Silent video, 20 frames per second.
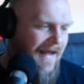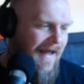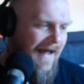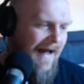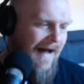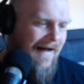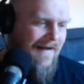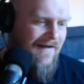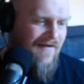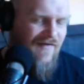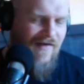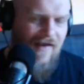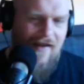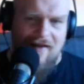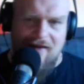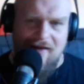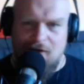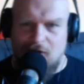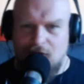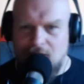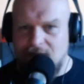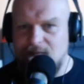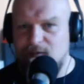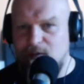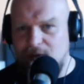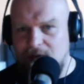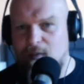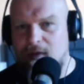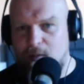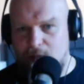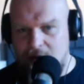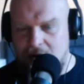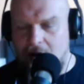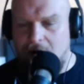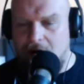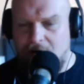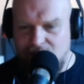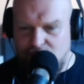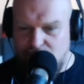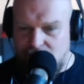And we
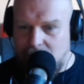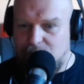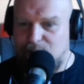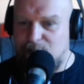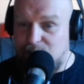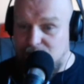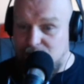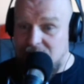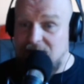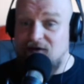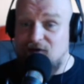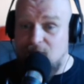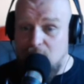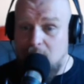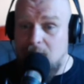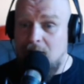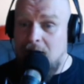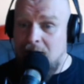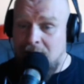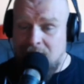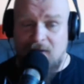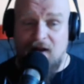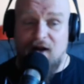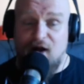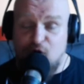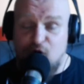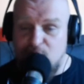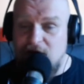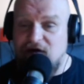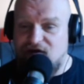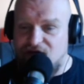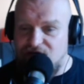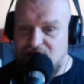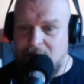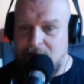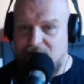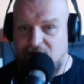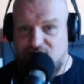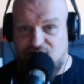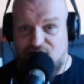are going to be increasing
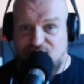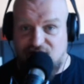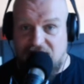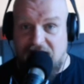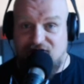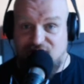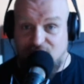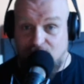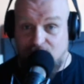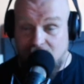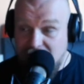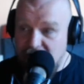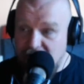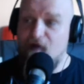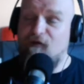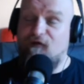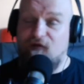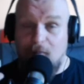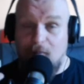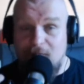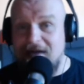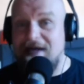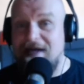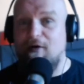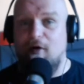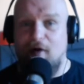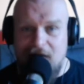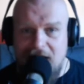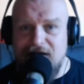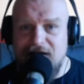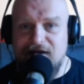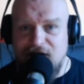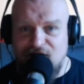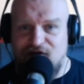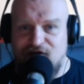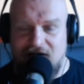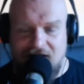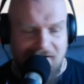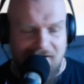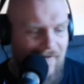the production schedule from here on in, you
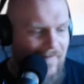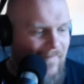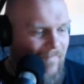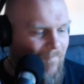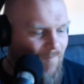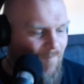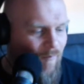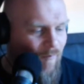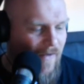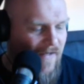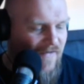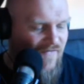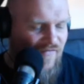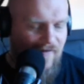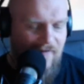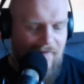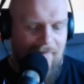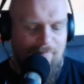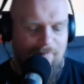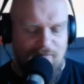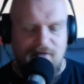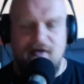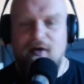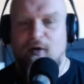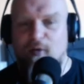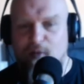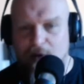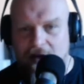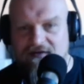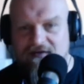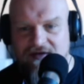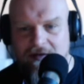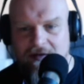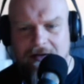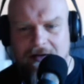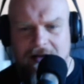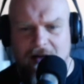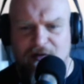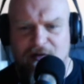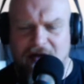see. But you're right. I
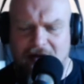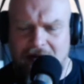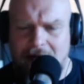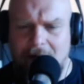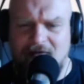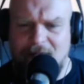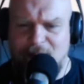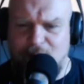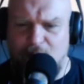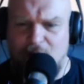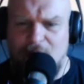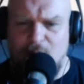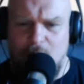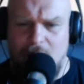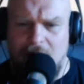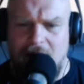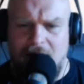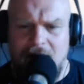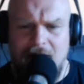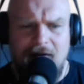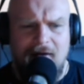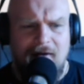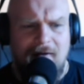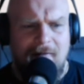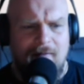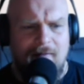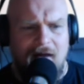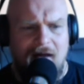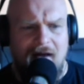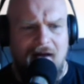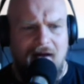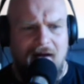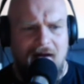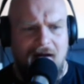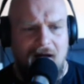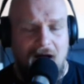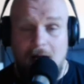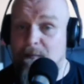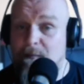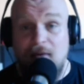mean, I think it comes to a point where,
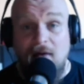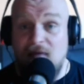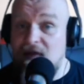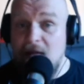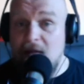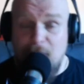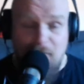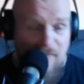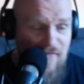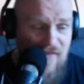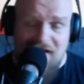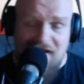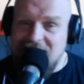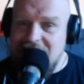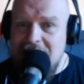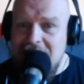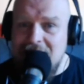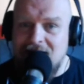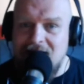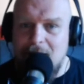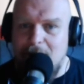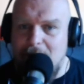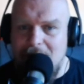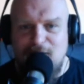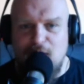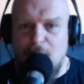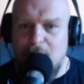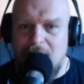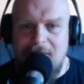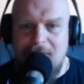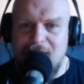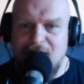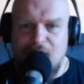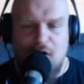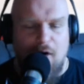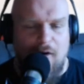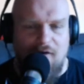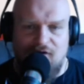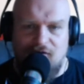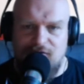but then again, it might not be
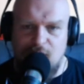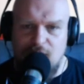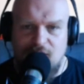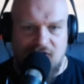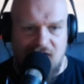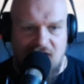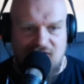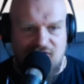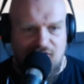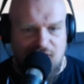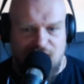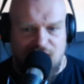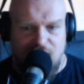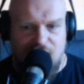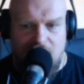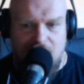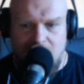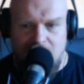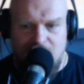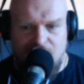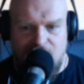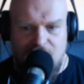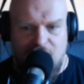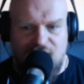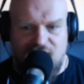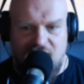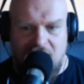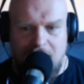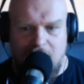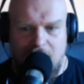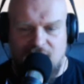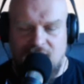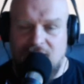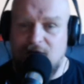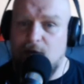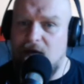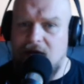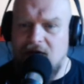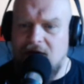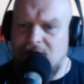because of losing listeners for their sake, because I
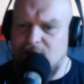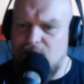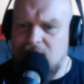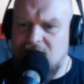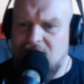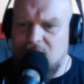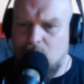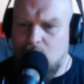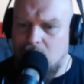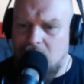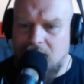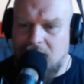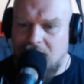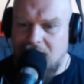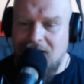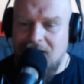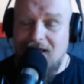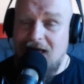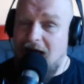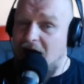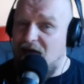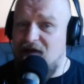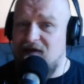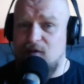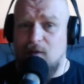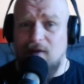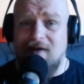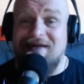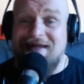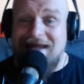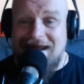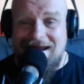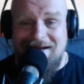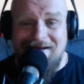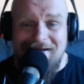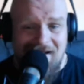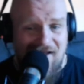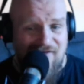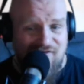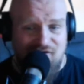don't think they were. I think they were
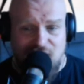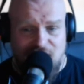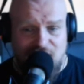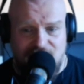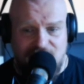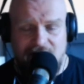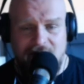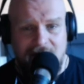gaining listeners.